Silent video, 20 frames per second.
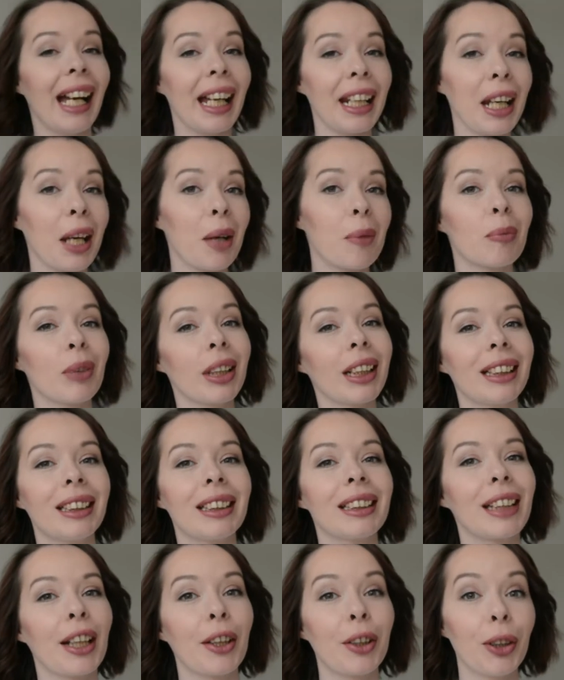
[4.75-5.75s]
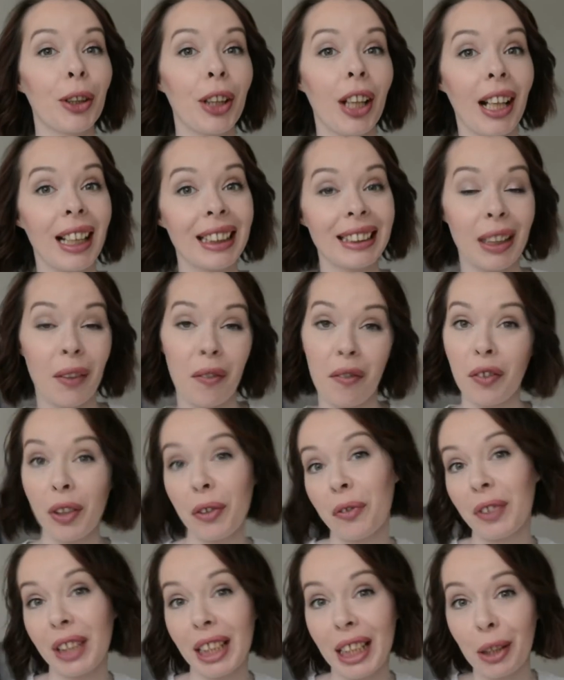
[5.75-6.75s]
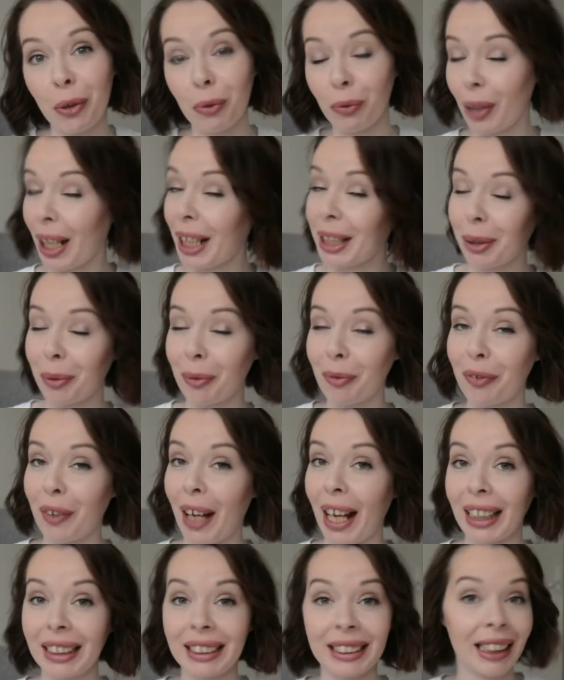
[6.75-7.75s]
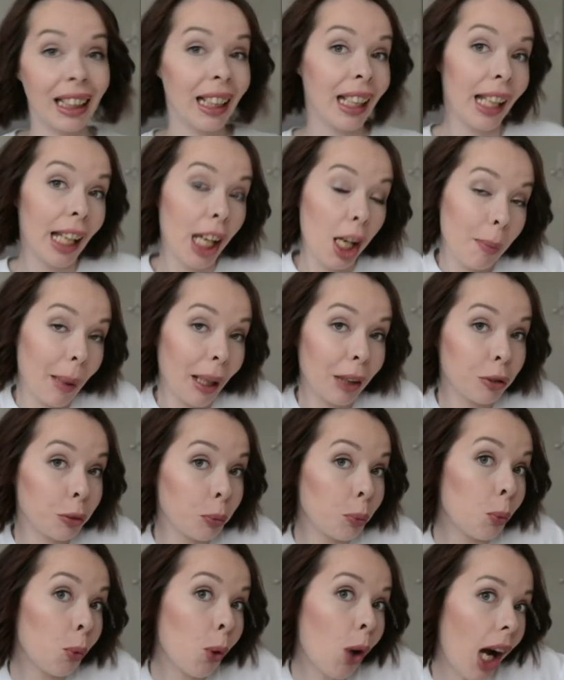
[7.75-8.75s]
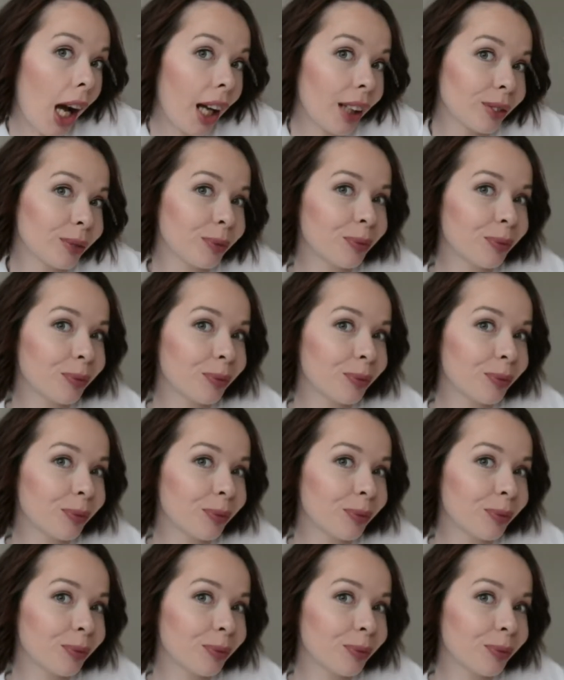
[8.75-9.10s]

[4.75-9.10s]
and I am ready to tell you guys 50 random facts about moi.